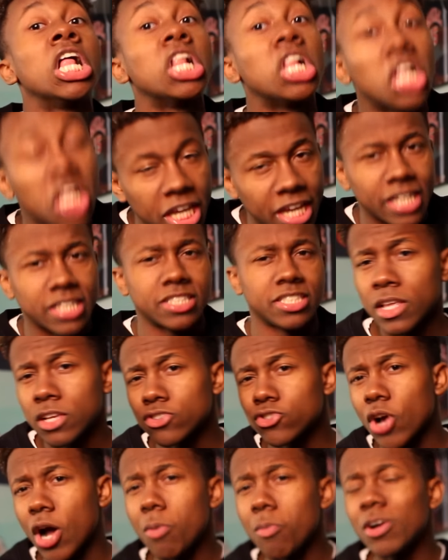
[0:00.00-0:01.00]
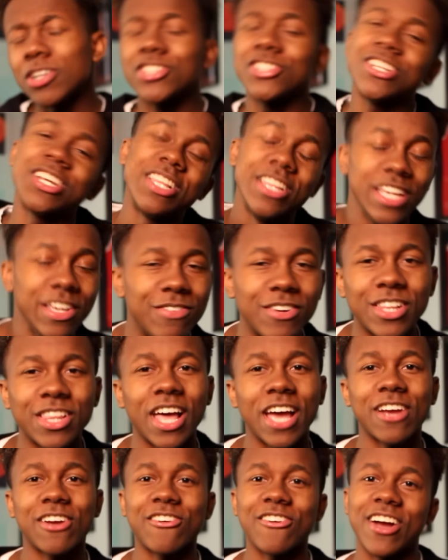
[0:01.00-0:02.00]
lit. So I want you to leave a
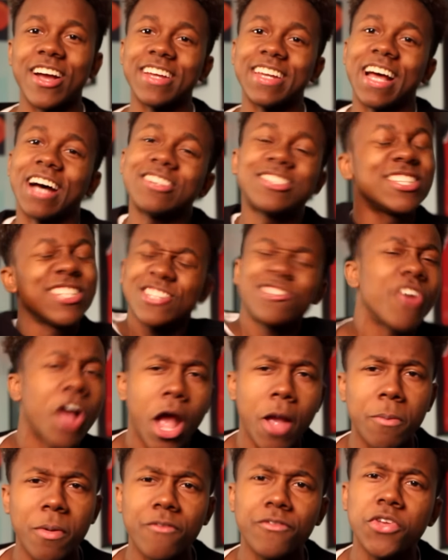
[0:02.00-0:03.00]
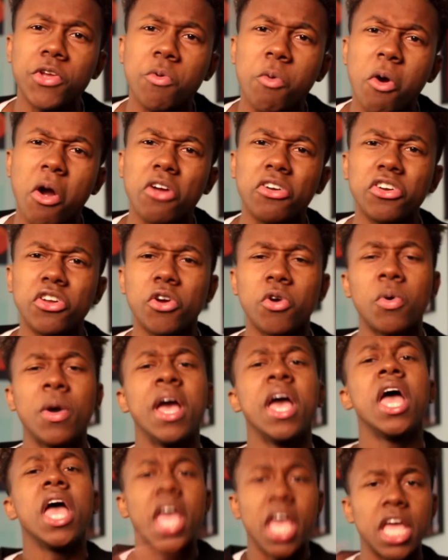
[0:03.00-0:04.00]
like right now. Subscribe if you are new.
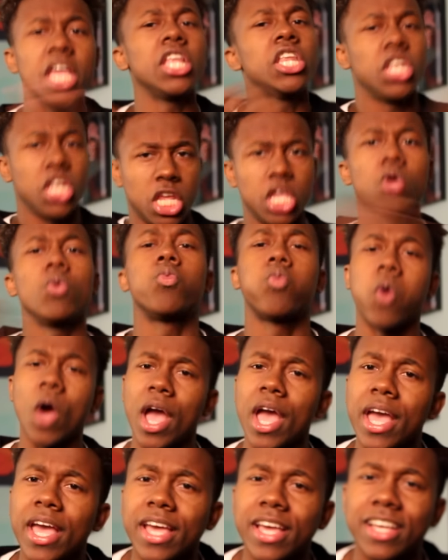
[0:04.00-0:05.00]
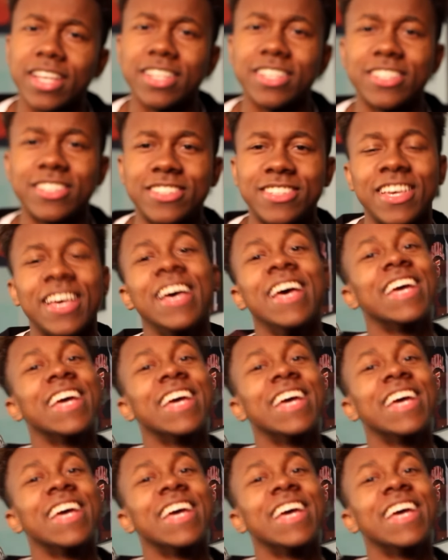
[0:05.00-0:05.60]
Anyways.